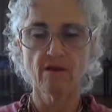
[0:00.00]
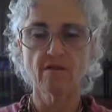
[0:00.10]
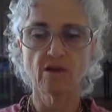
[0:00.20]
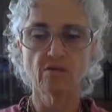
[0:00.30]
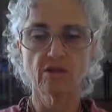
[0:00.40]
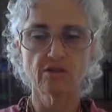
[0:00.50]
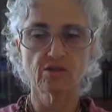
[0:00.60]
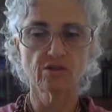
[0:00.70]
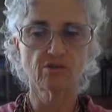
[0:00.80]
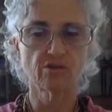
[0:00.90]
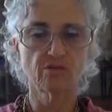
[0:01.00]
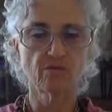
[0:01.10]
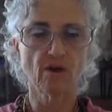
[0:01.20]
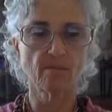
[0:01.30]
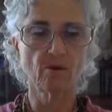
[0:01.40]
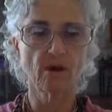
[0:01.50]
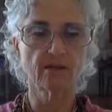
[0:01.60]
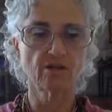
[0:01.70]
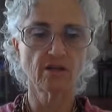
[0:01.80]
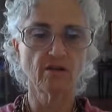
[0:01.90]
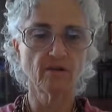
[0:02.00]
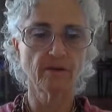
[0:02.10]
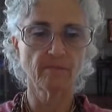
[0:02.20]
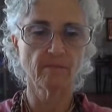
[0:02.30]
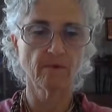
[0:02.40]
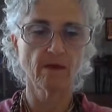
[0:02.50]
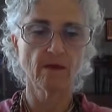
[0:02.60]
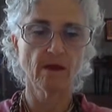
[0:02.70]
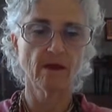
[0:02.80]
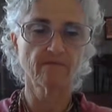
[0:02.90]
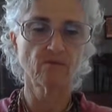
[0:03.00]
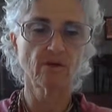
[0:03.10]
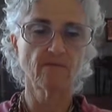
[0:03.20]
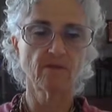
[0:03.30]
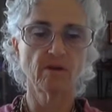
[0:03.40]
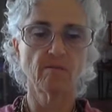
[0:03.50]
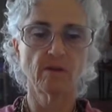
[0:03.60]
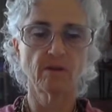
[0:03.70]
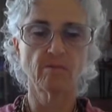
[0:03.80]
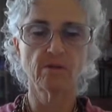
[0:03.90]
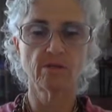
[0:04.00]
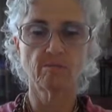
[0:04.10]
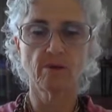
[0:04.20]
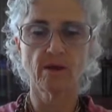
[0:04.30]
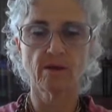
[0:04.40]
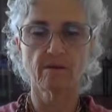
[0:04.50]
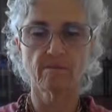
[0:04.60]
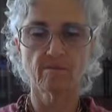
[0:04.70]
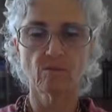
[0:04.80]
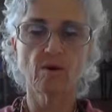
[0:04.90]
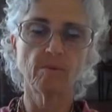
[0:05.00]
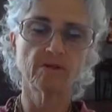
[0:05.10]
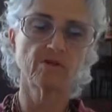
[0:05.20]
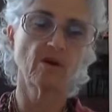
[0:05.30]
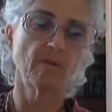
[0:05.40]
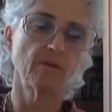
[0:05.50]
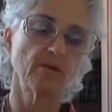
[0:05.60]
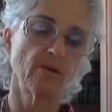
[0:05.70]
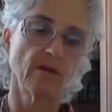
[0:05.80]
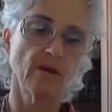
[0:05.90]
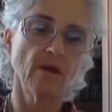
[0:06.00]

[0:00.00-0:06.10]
There the assistants of Yamaraj kill him after giving him unlimited pain. Prabhupada's commentary.